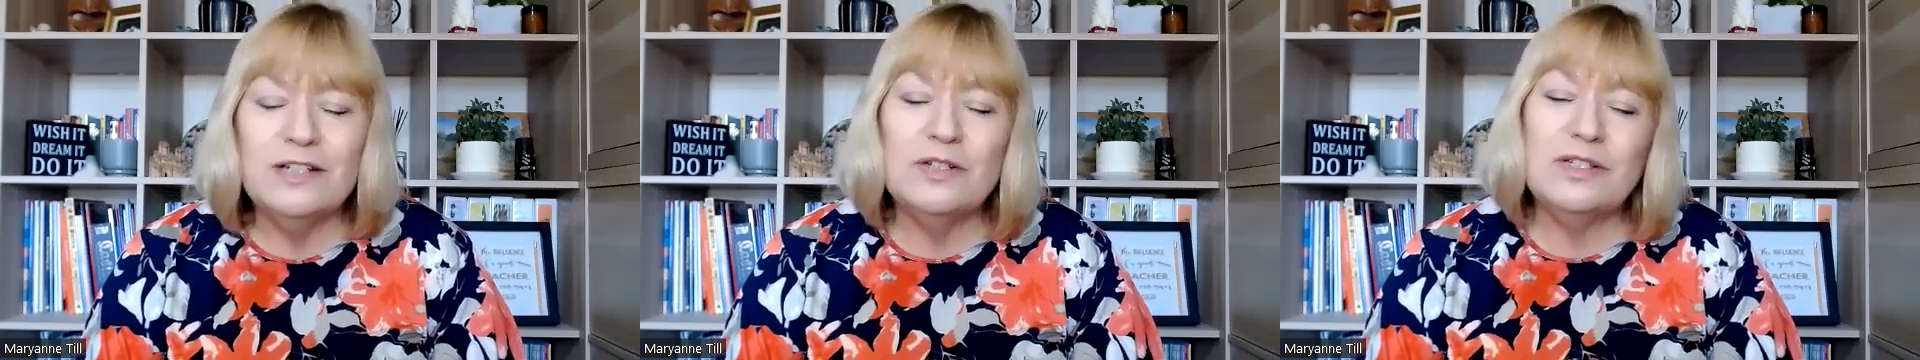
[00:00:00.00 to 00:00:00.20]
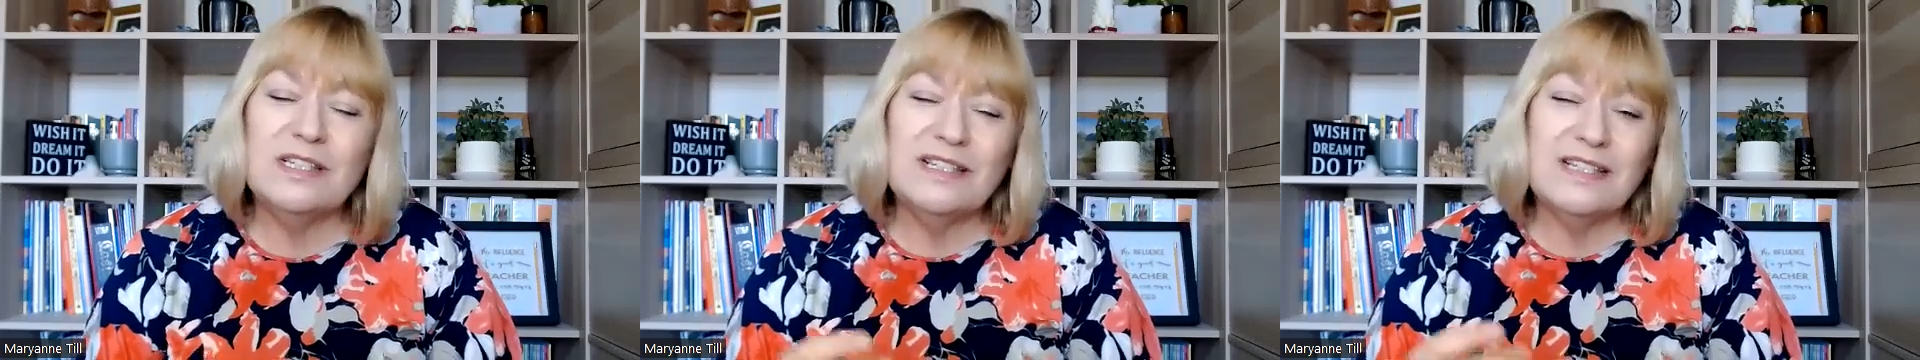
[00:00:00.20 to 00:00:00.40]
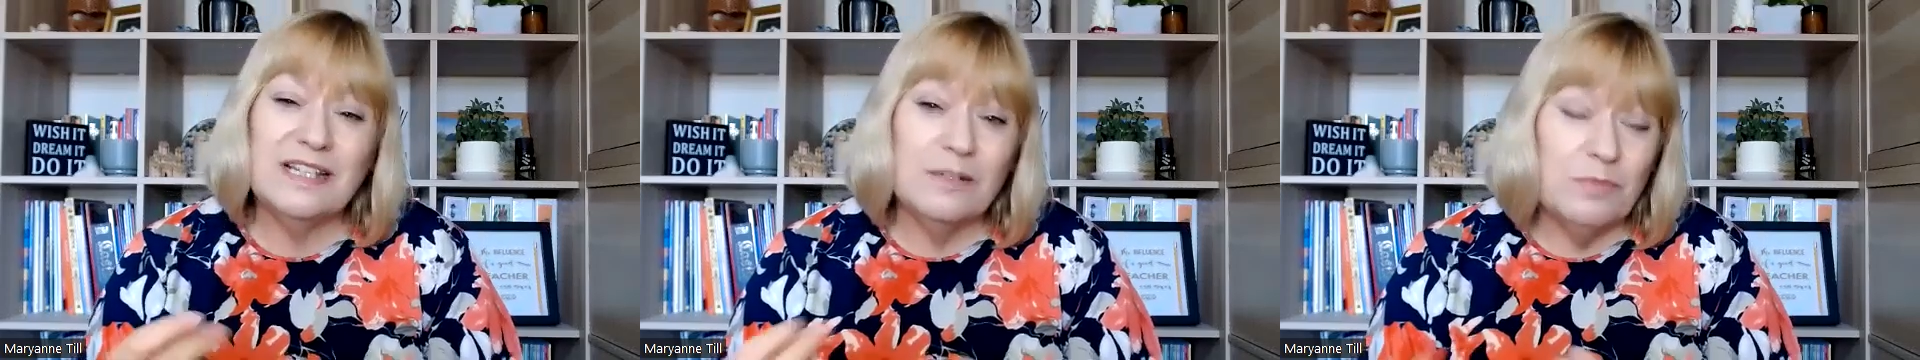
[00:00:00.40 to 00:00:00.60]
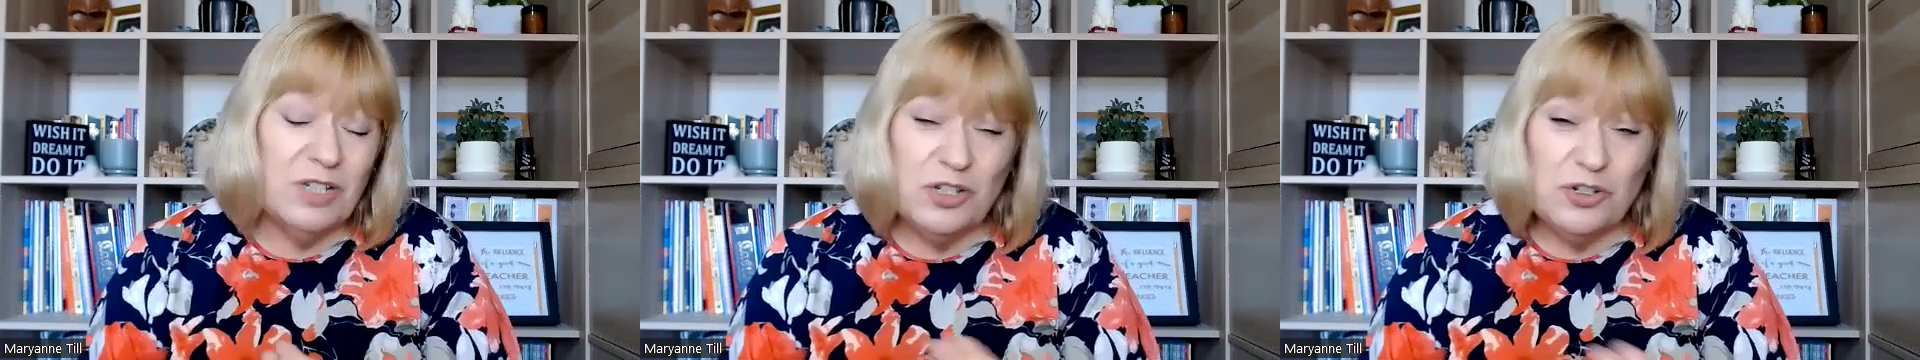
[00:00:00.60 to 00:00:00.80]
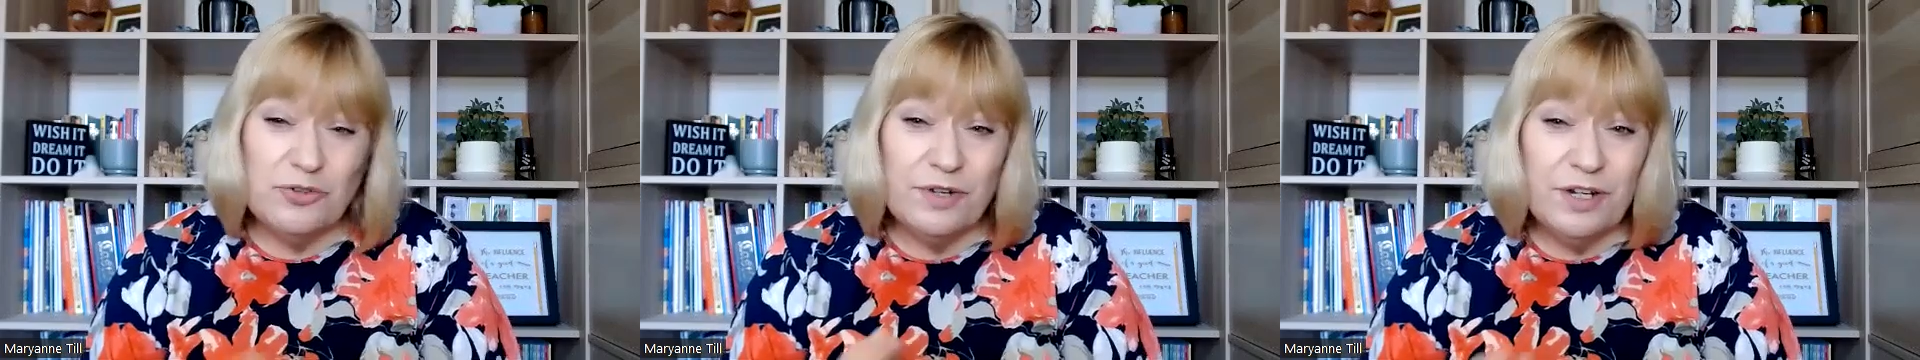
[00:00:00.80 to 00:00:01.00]
because it's going to
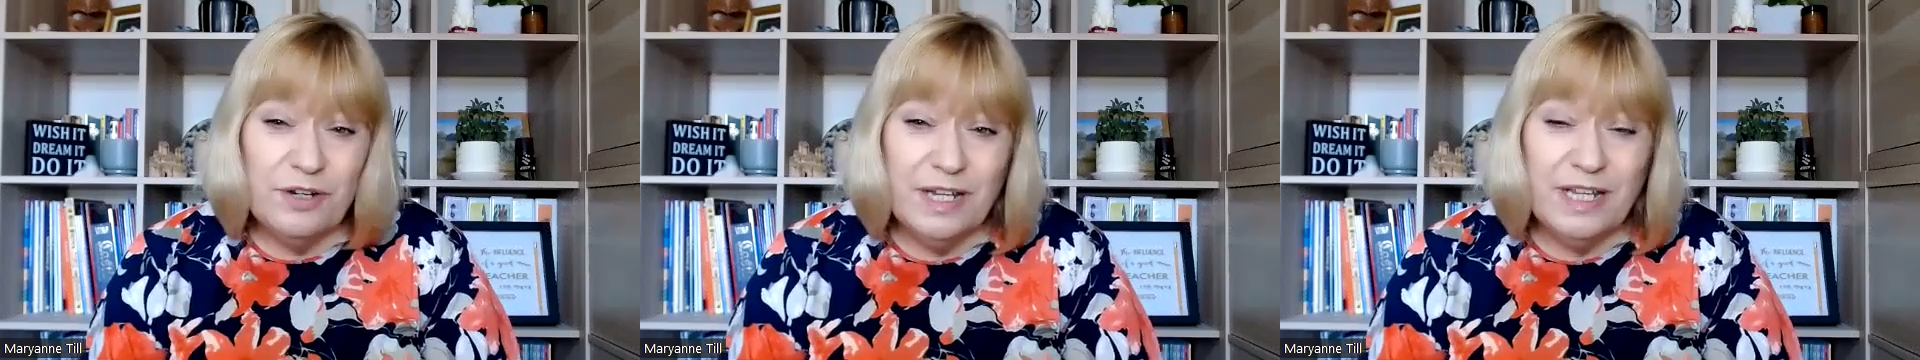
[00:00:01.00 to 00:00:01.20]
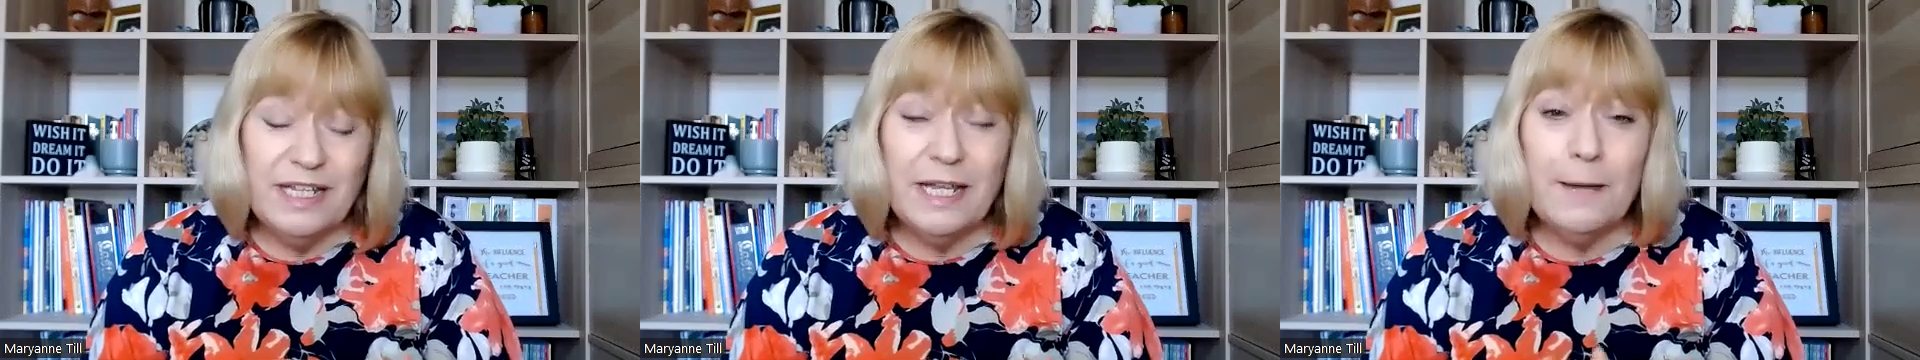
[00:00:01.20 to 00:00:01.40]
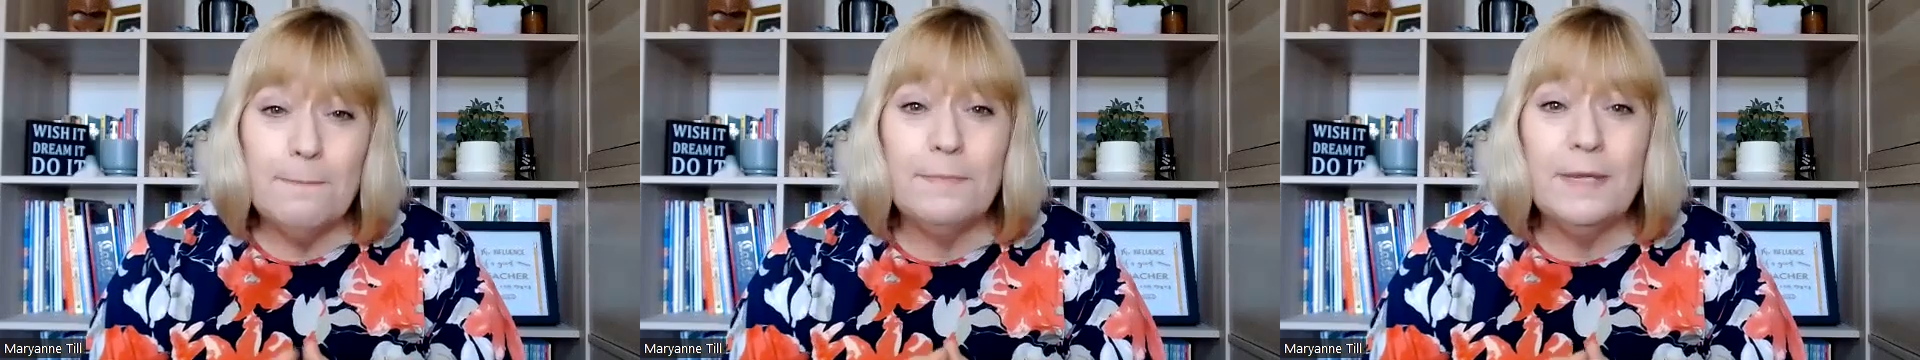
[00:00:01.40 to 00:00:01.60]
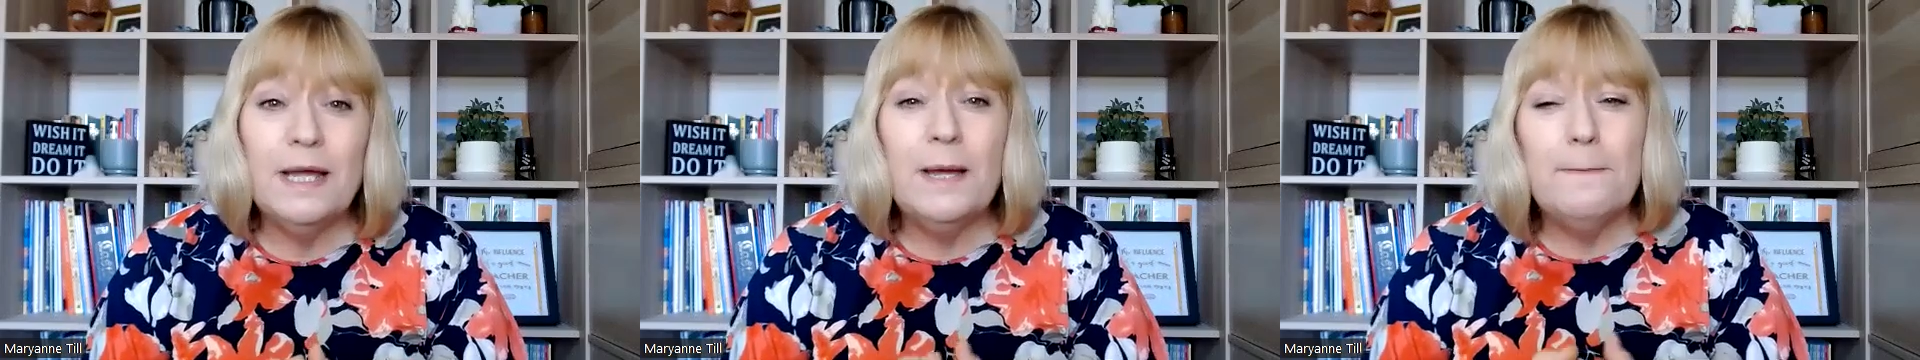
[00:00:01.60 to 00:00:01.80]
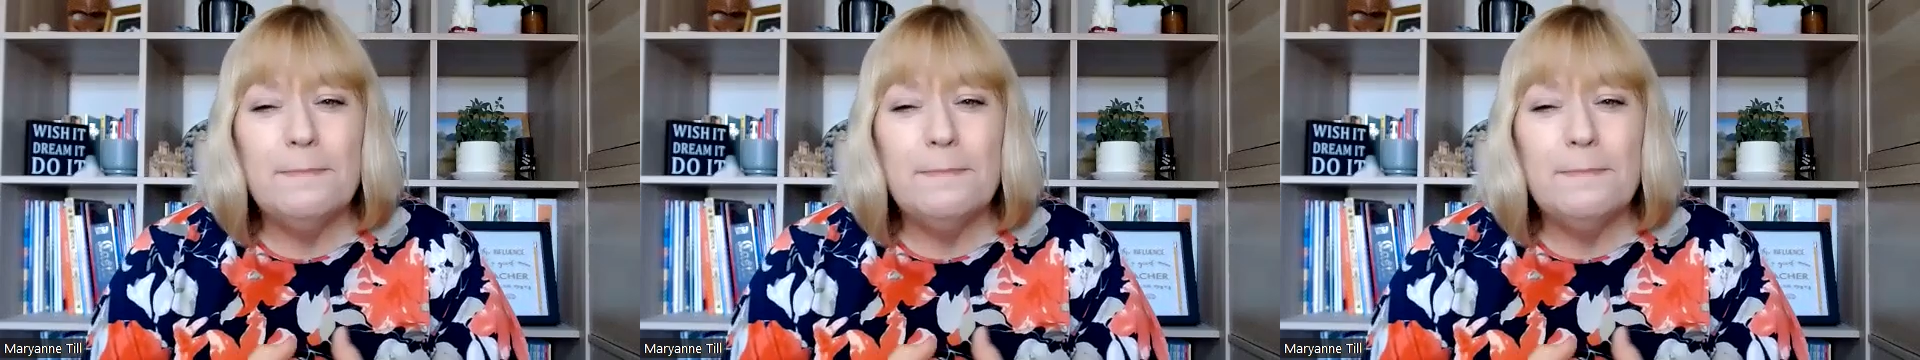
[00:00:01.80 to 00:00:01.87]
be triggering them.